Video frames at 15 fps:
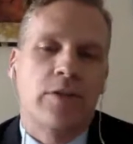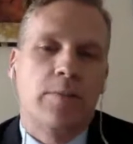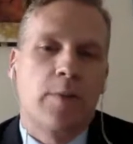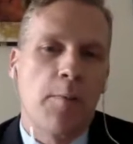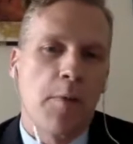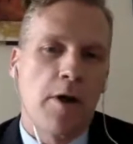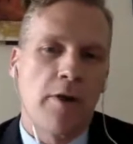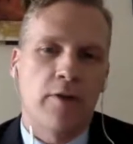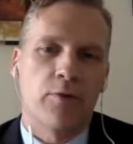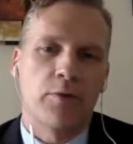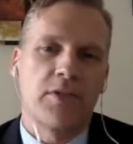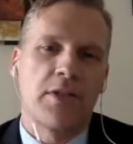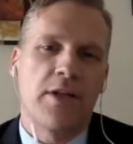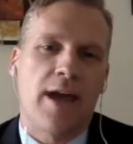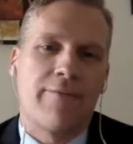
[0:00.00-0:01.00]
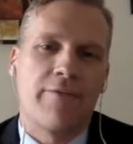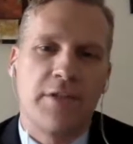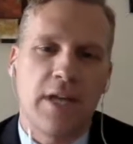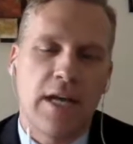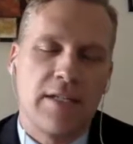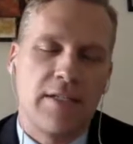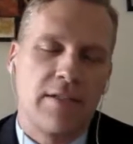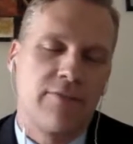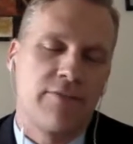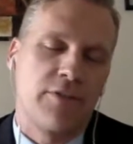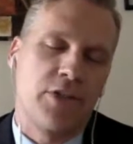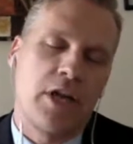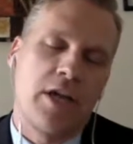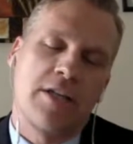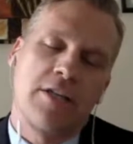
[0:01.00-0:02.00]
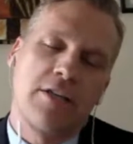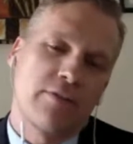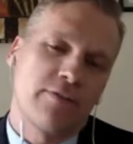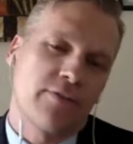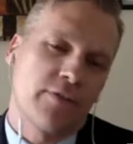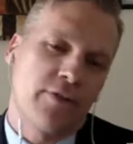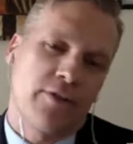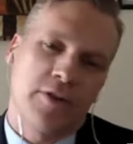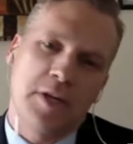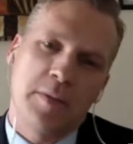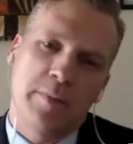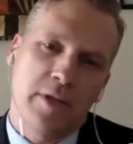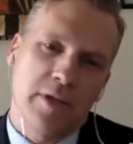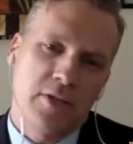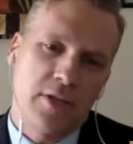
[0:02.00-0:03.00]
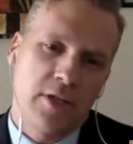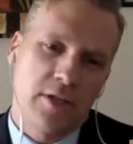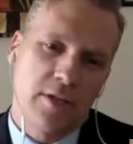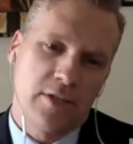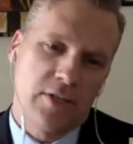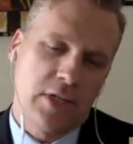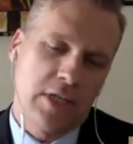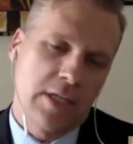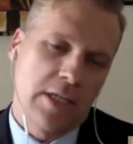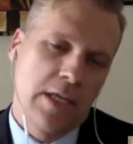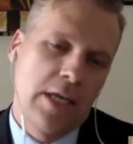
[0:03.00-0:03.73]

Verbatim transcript: My mother was in advertising for John Deere for 30 plus years, and